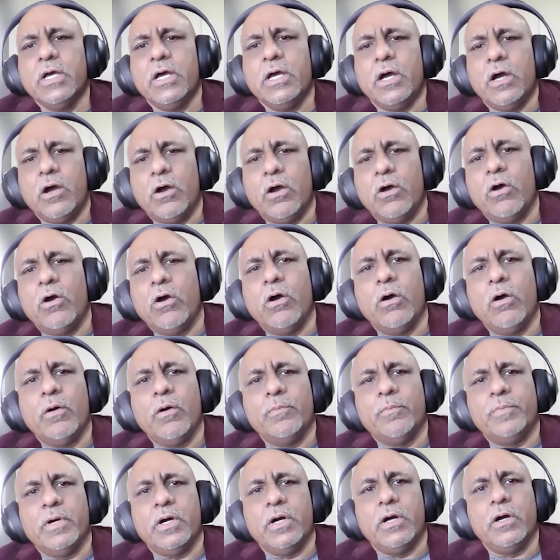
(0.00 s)

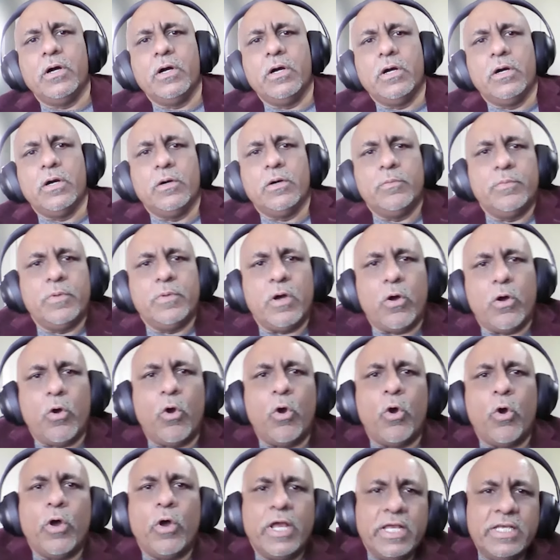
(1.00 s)
Or, uh,
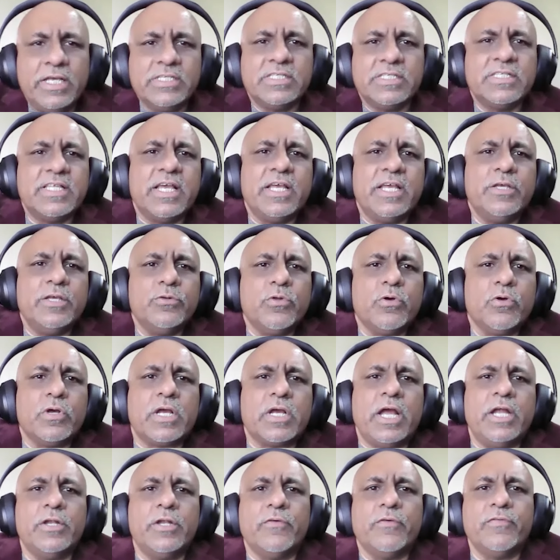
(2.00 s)
or is there, you know,
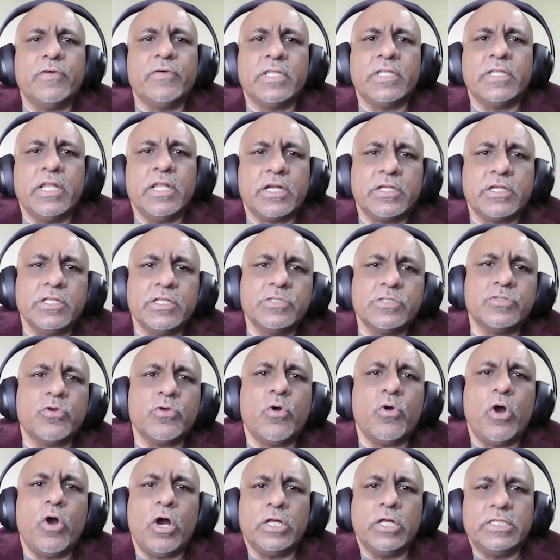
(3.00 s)
kind of a reluctance or
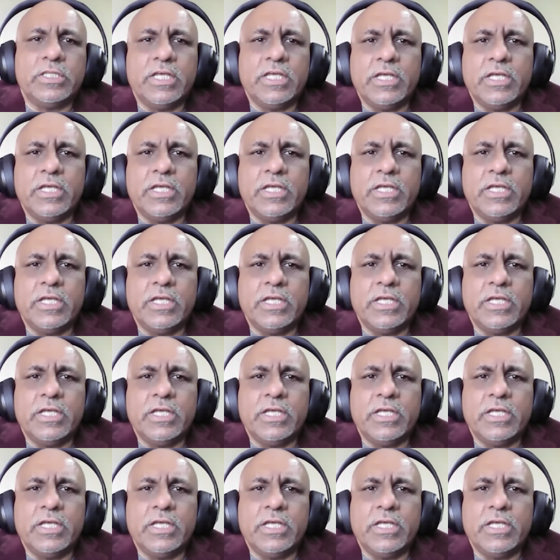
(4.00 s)
are they,